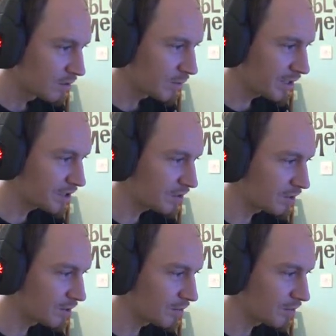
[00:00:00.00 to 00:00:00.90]
we
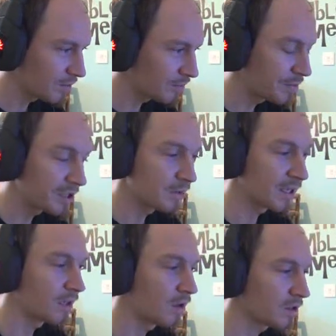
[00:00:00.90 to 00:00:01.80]
shall be
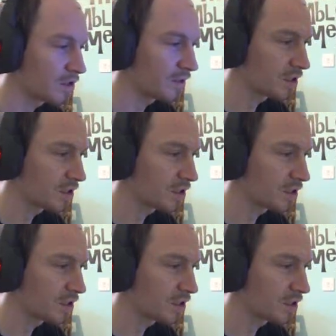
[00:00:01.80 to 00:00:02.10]
doing lots of